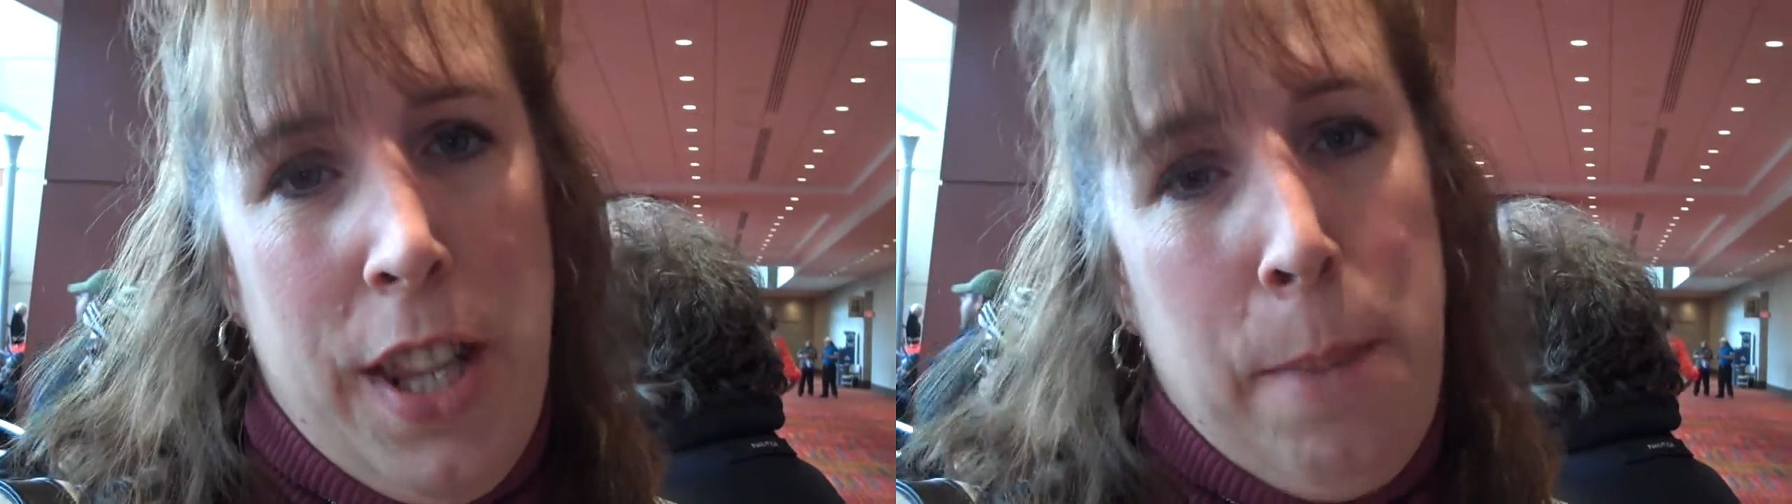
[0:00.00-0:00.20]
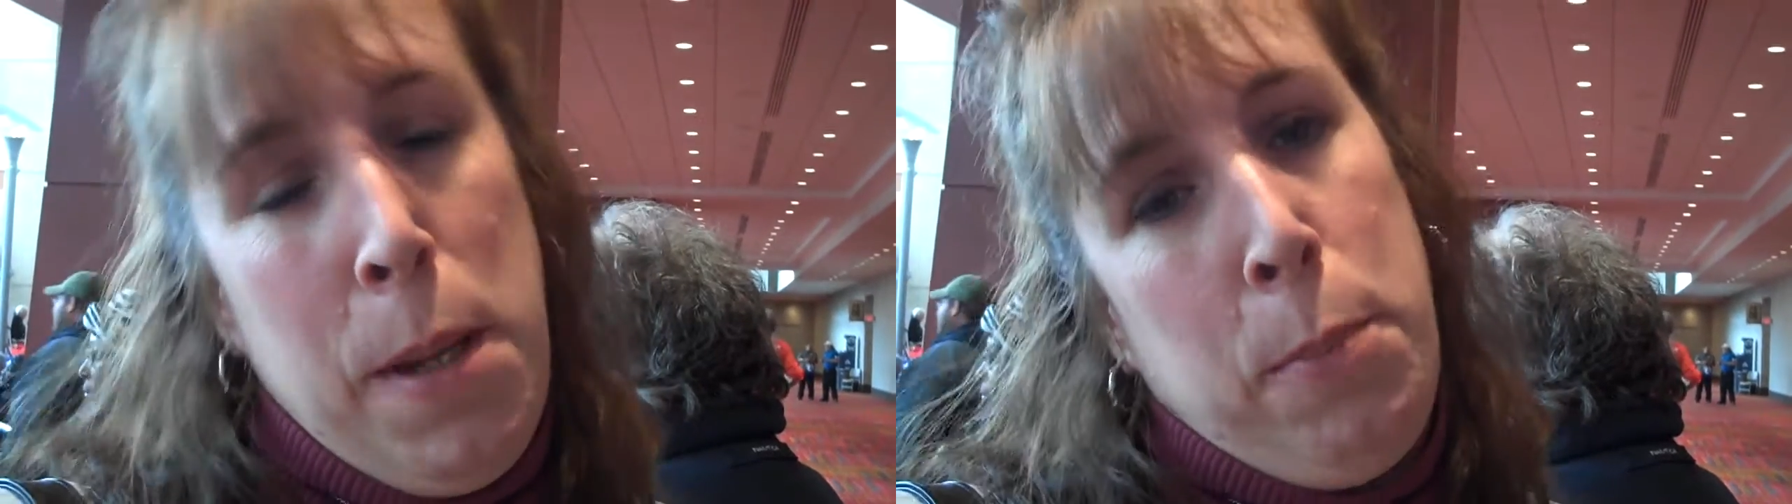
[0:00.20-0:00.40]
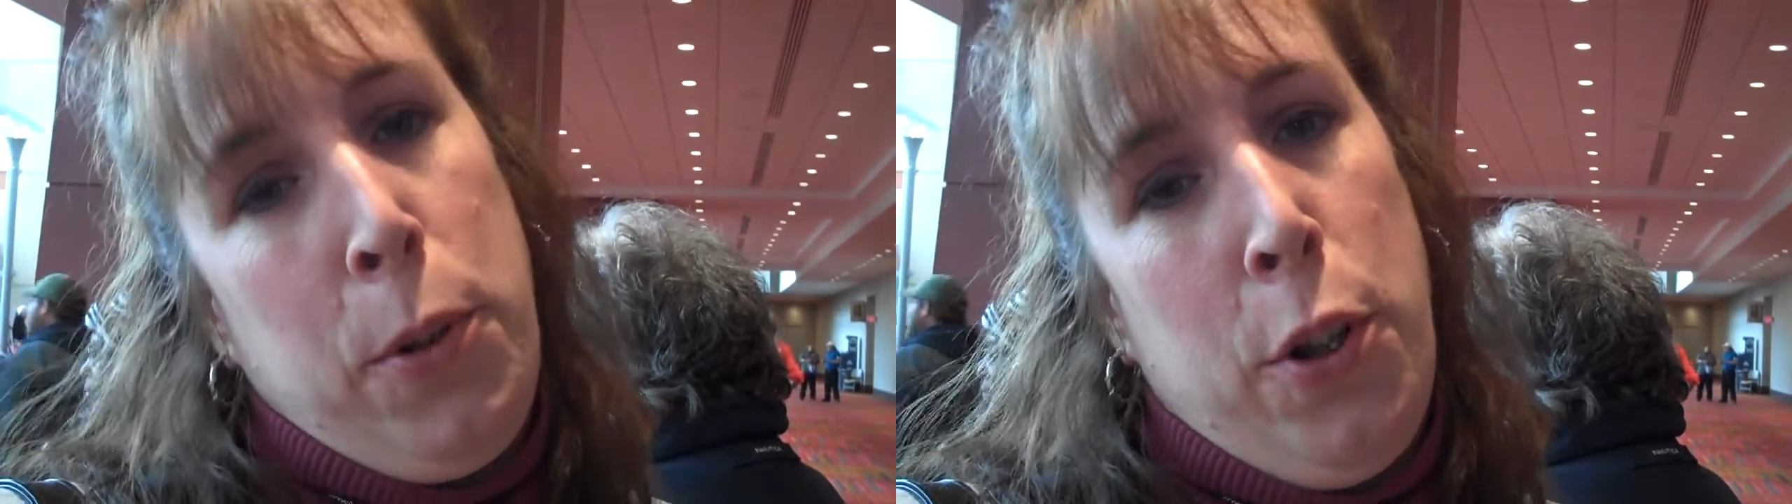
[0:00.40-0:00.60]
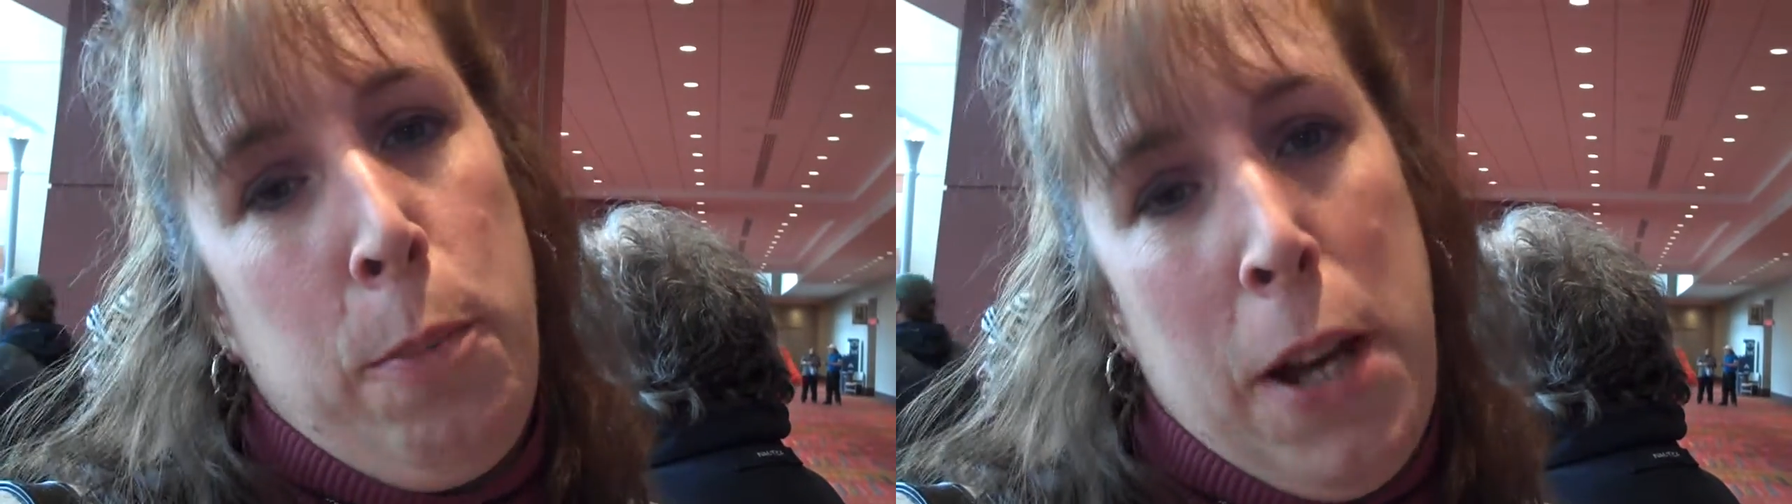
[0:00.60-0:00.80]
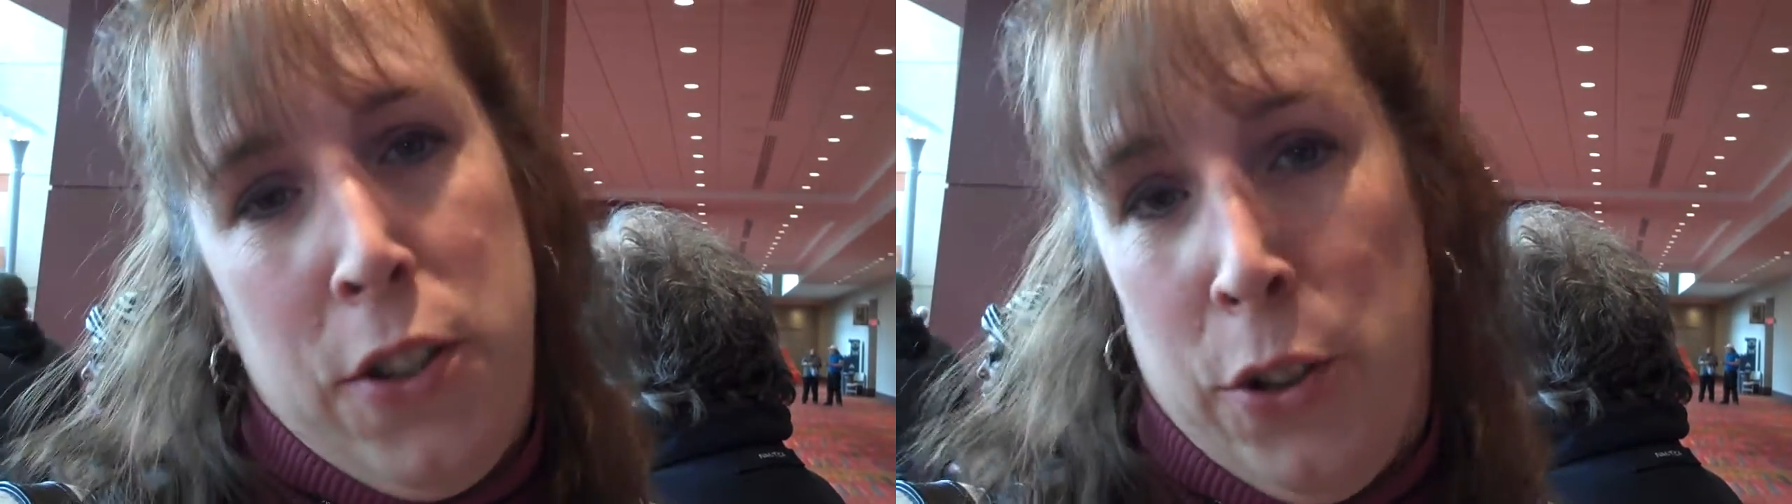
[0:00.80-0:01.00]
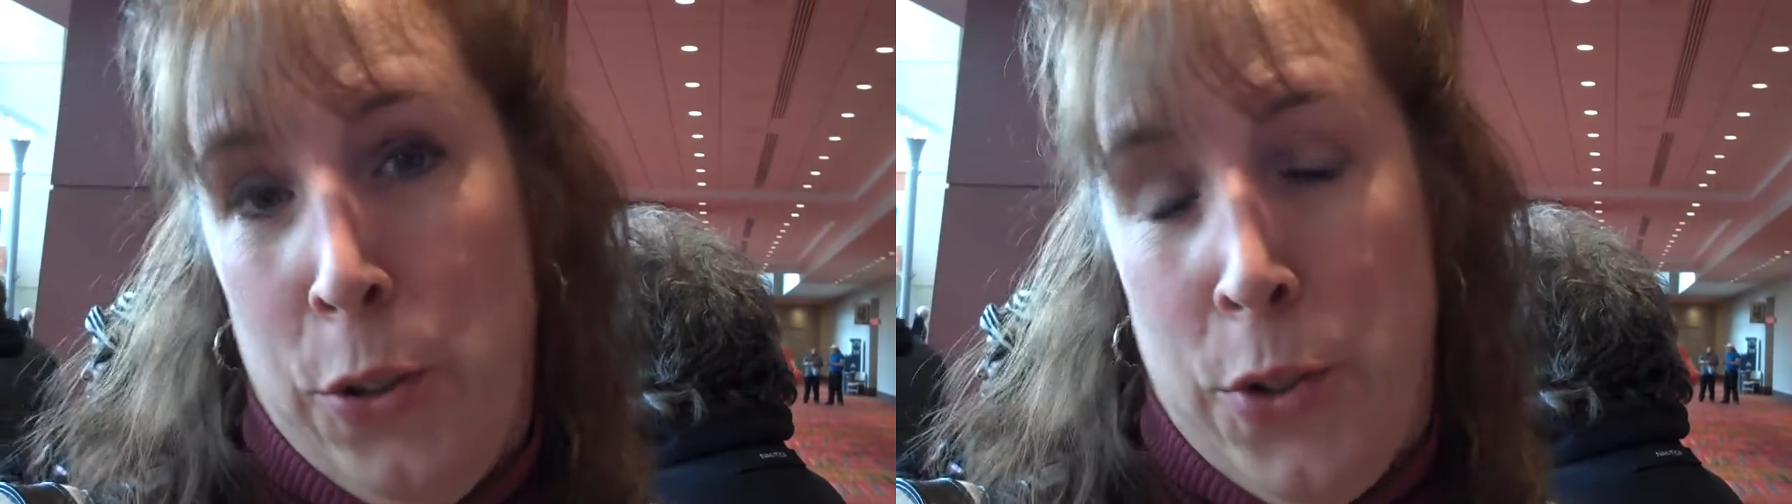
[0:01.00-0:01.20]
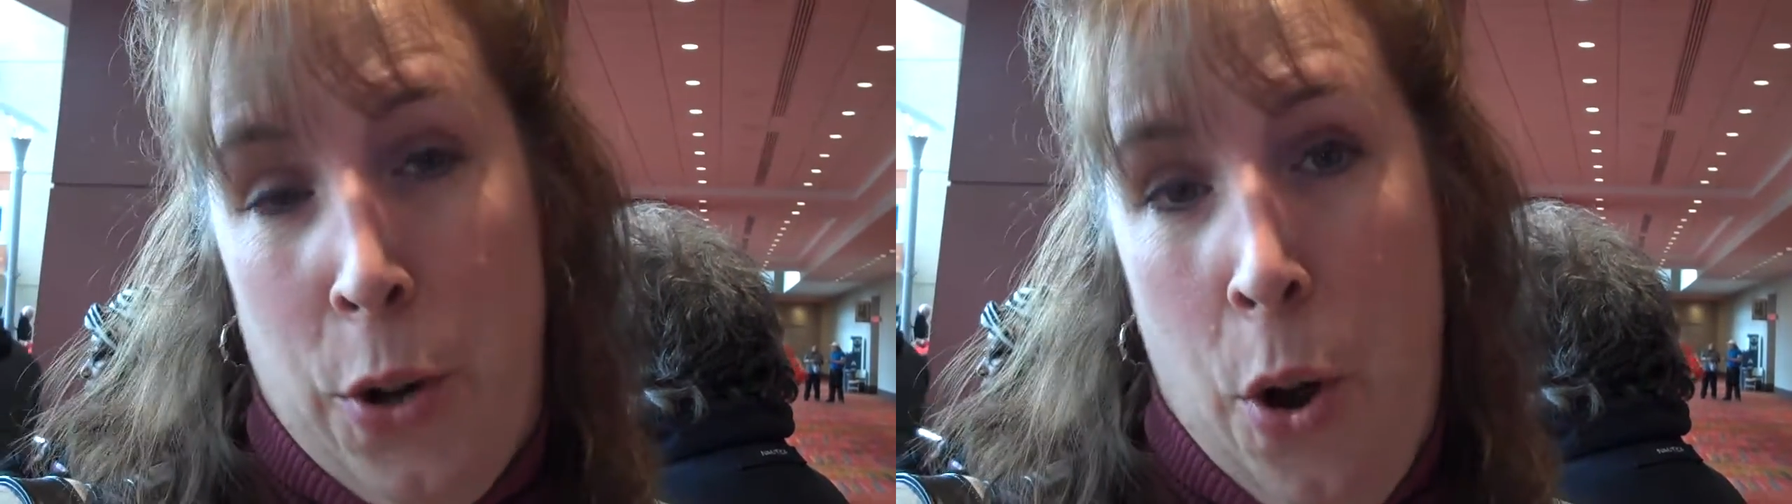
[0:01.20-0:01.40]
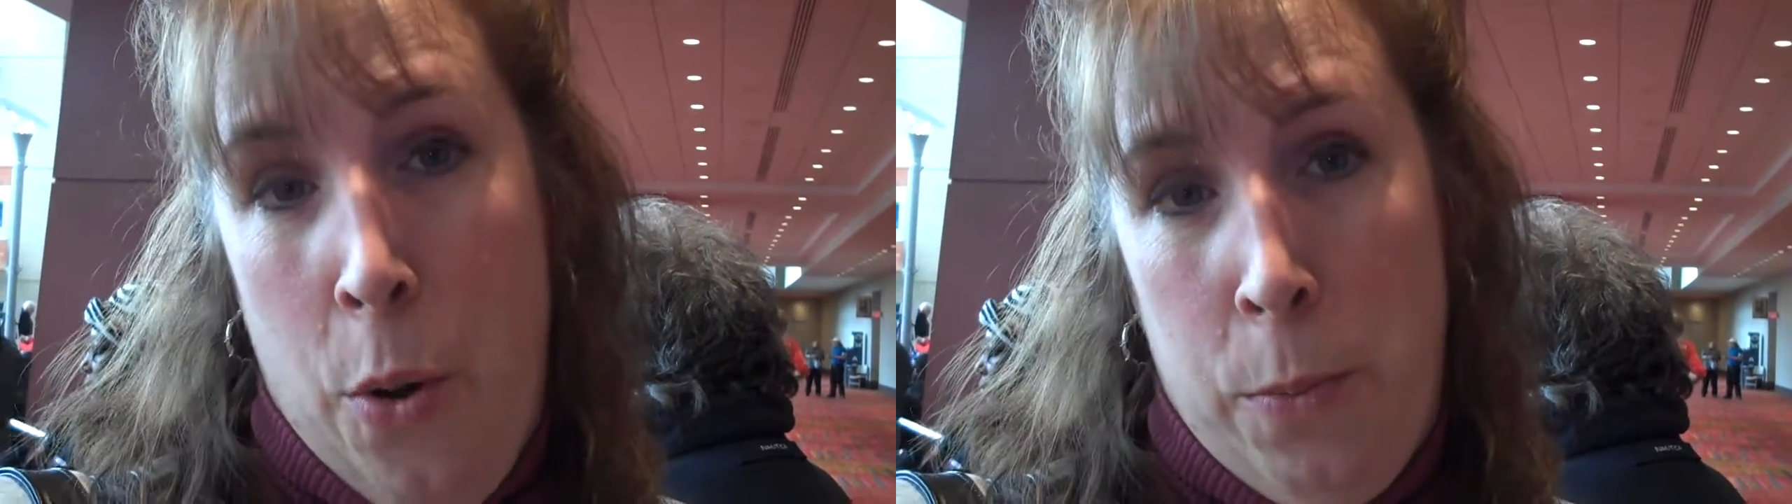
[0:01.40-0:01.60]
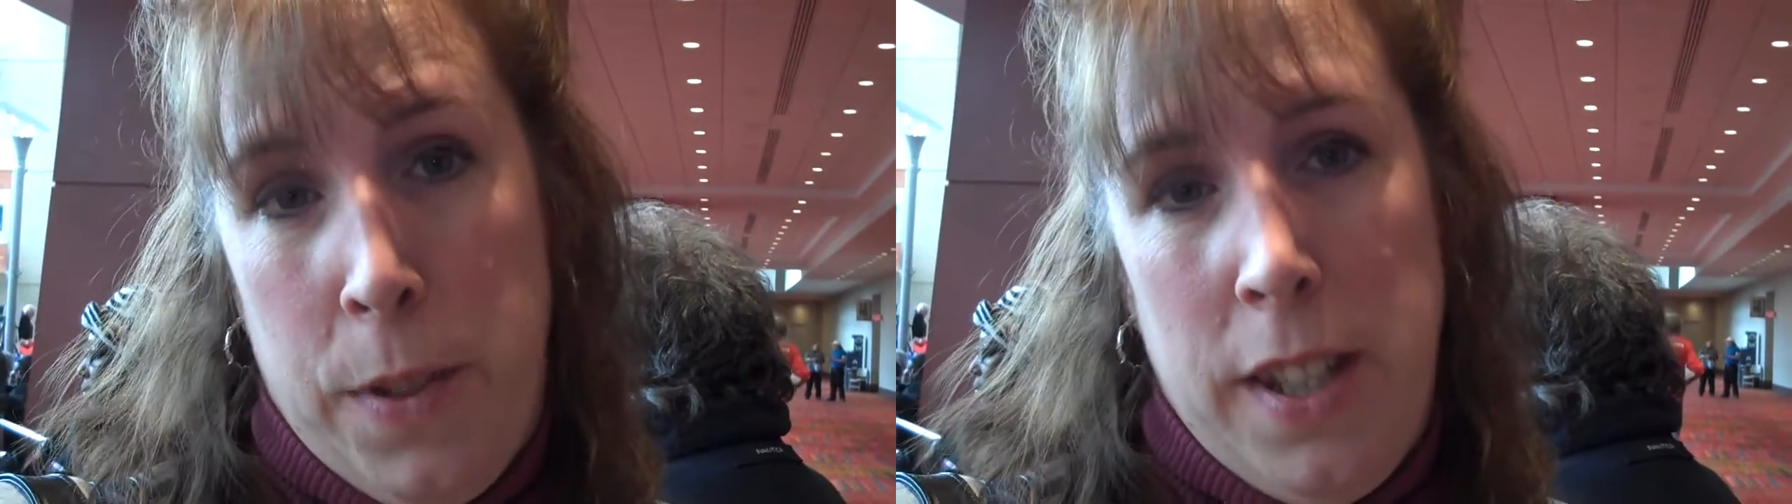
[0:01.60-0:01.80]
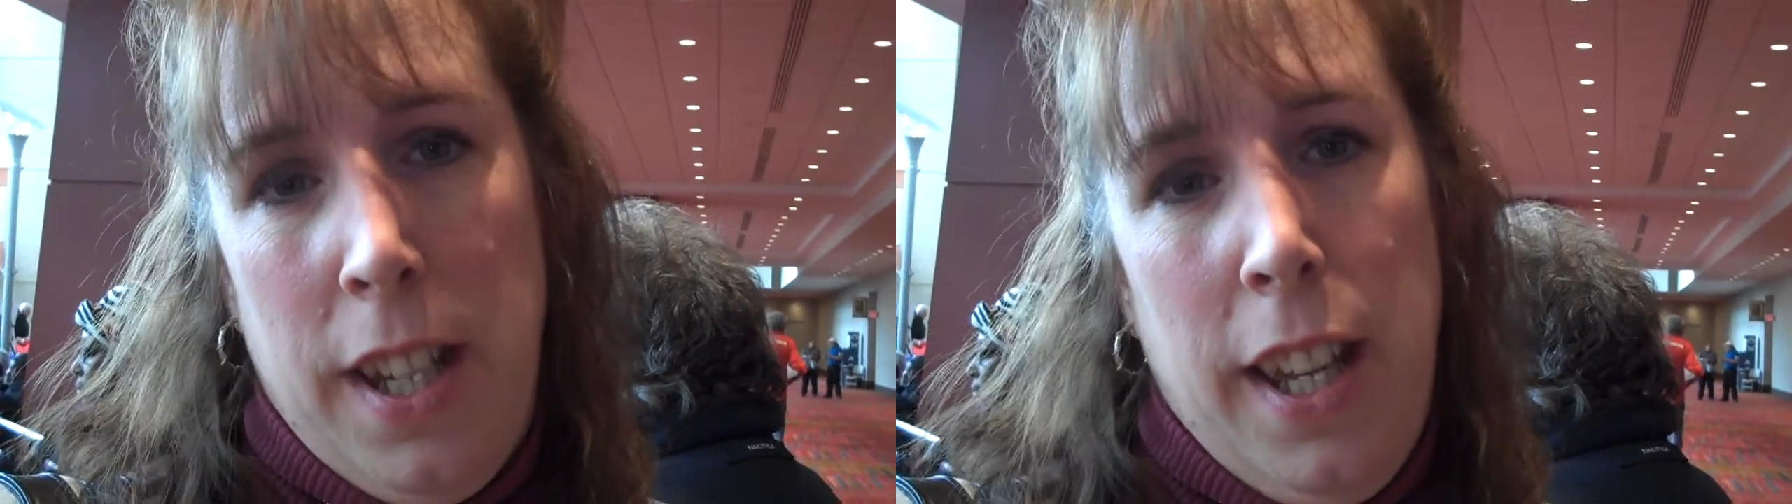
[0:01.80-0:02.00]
that people are about to lose their homes.